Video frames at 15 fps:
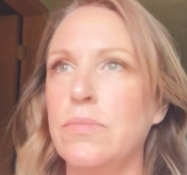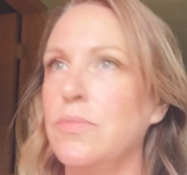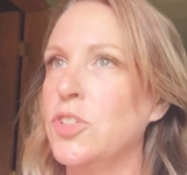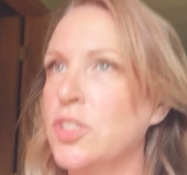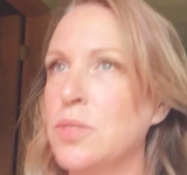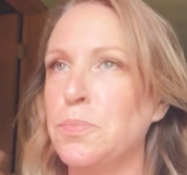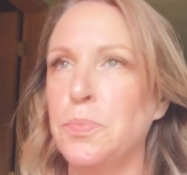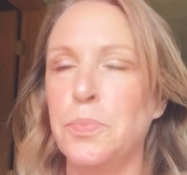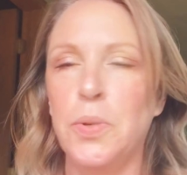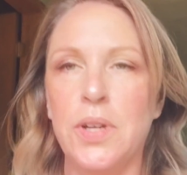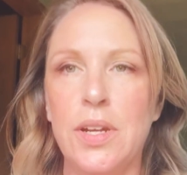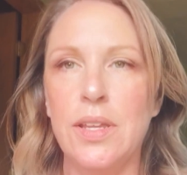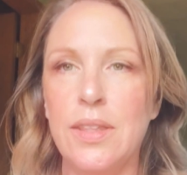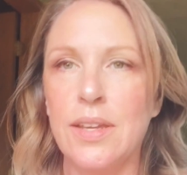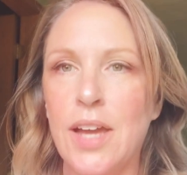just
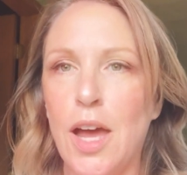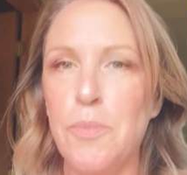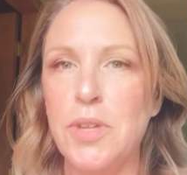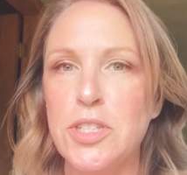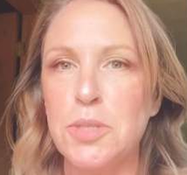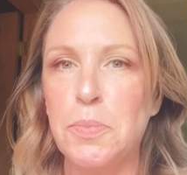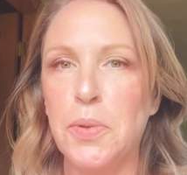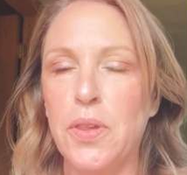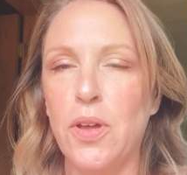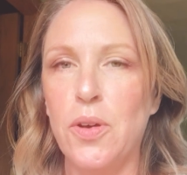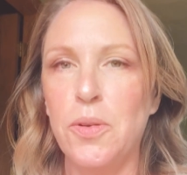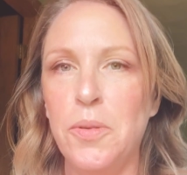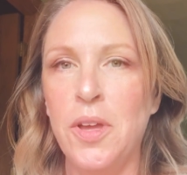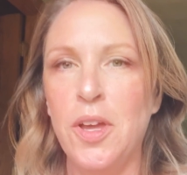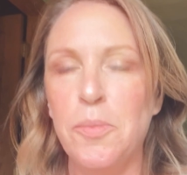put it in the comments
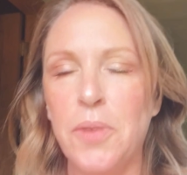below.